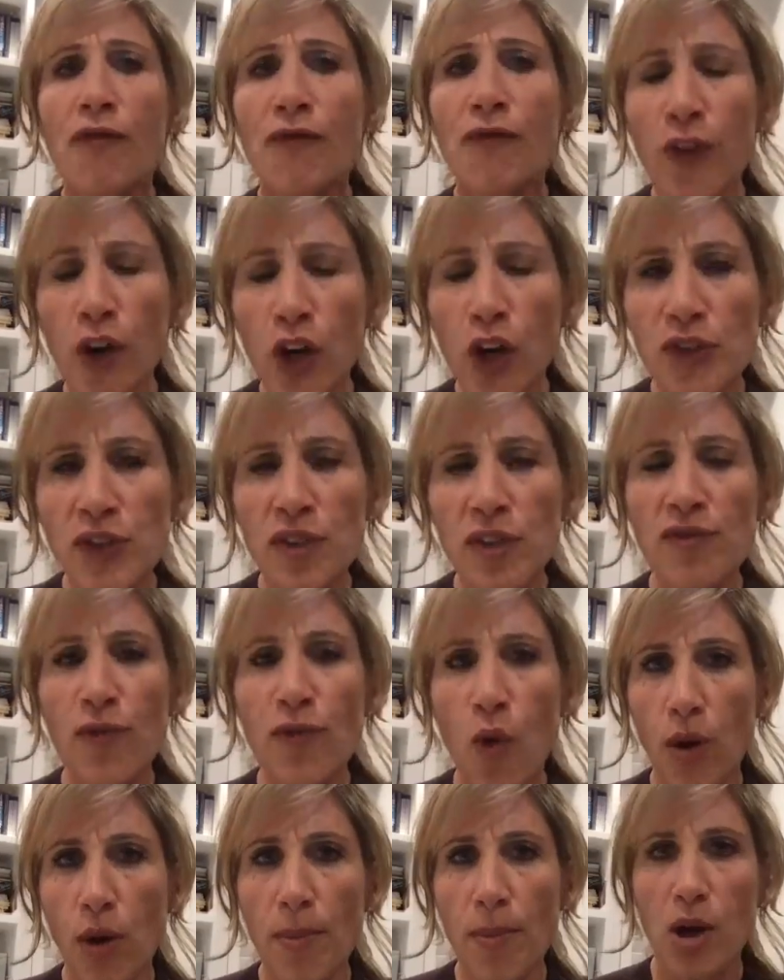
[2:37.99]
First and
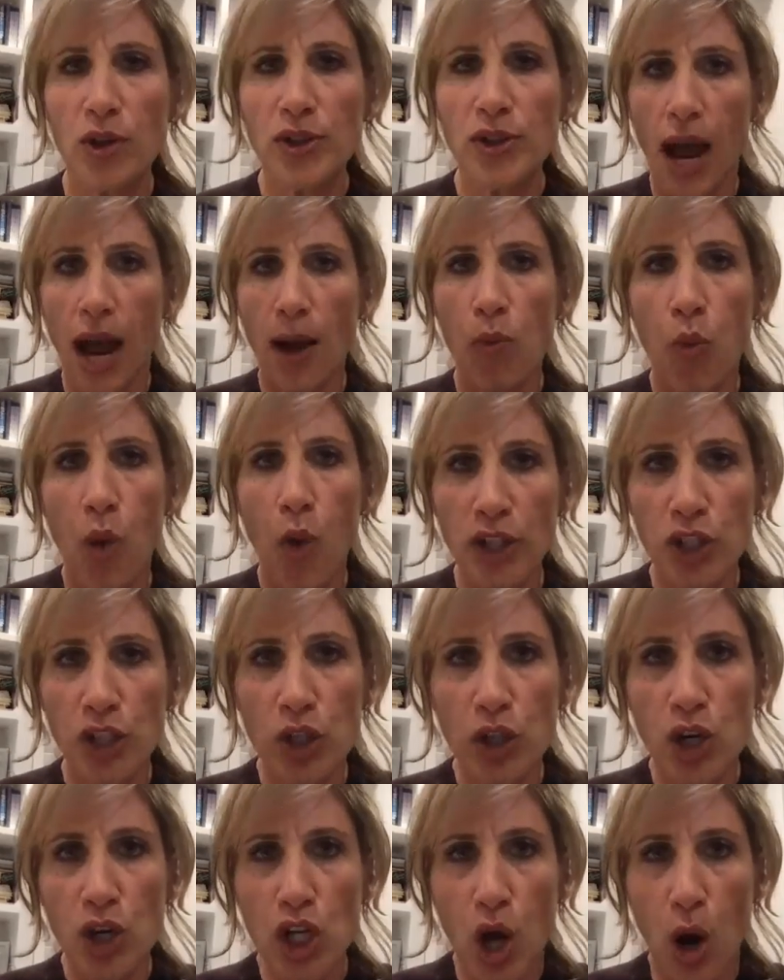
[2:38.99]
foremost, I want
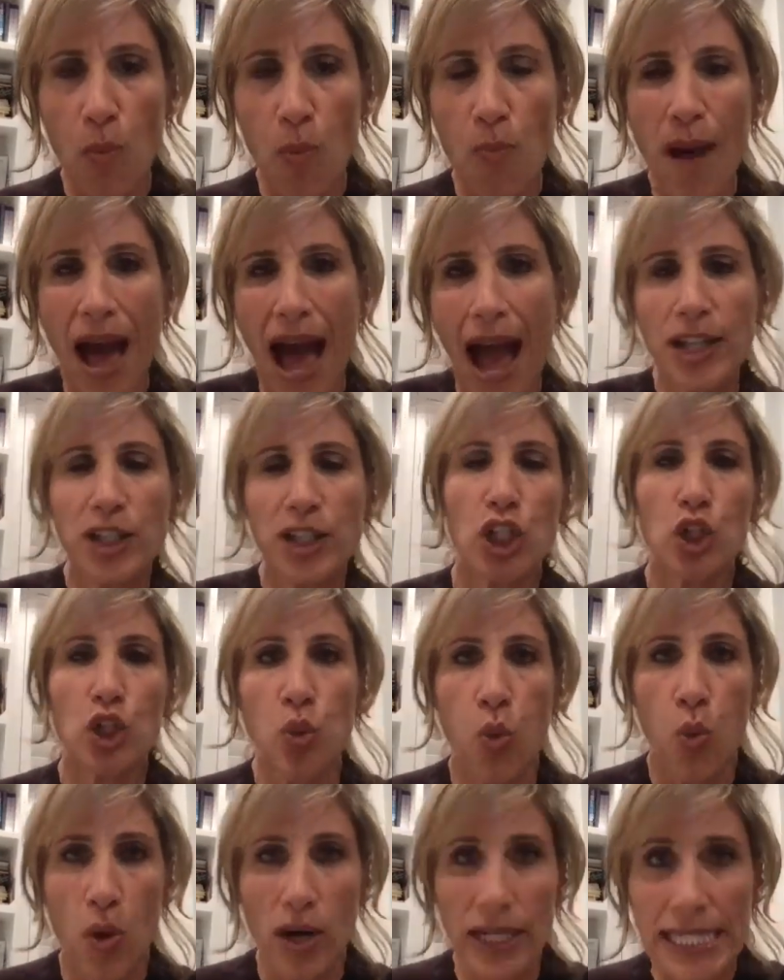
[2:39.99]
you to go back to
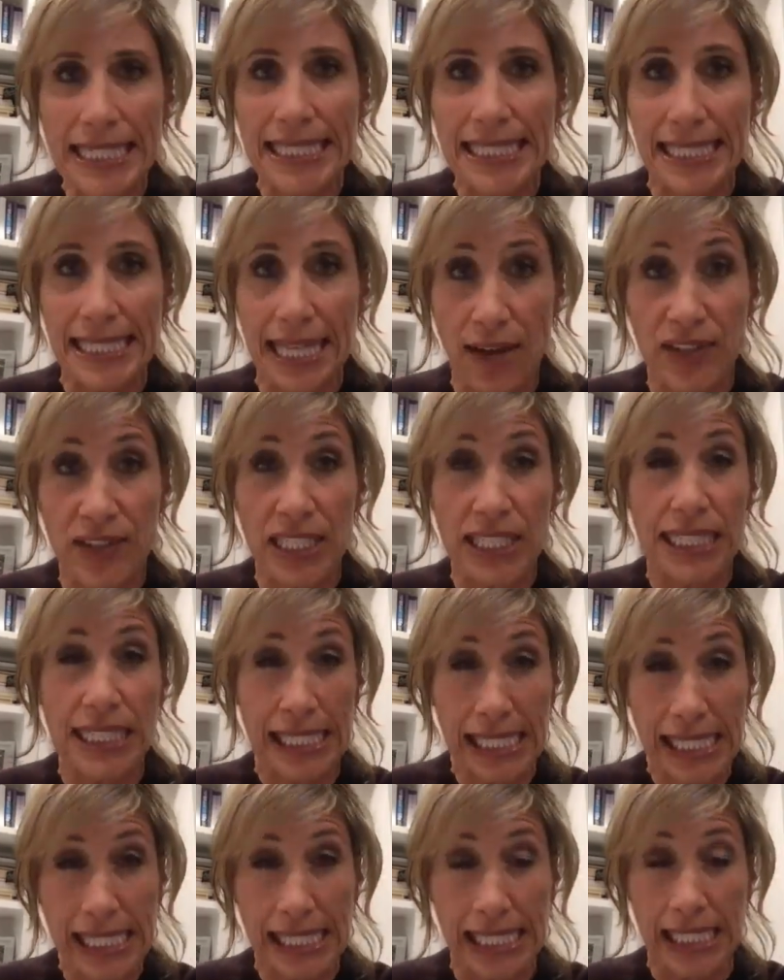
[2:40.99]

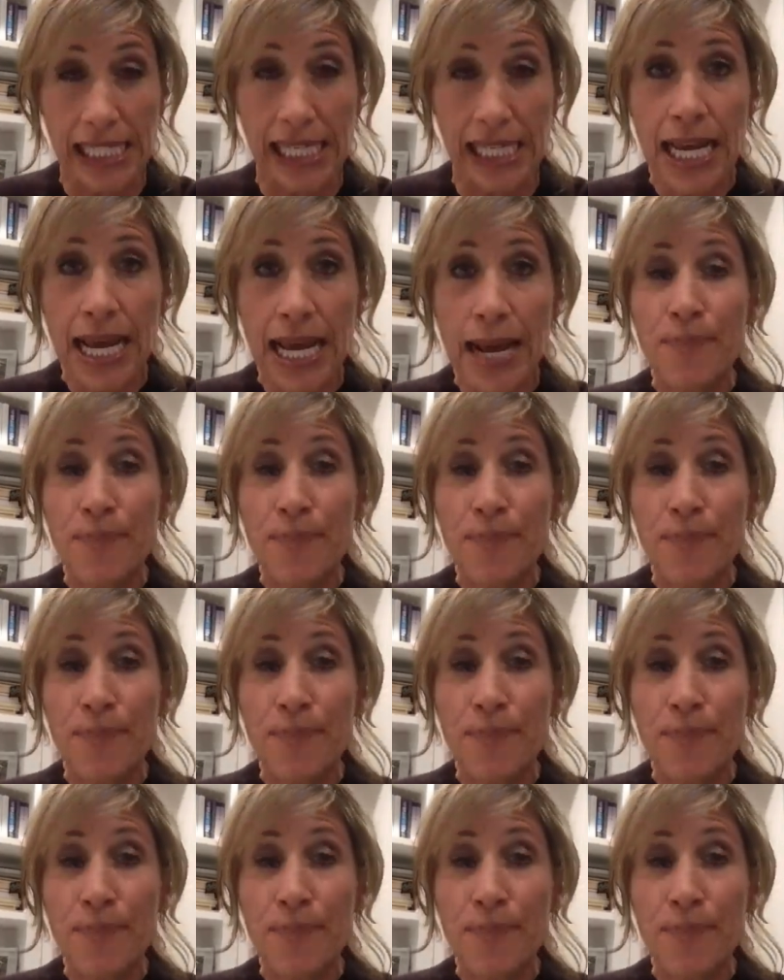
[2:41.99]
2017.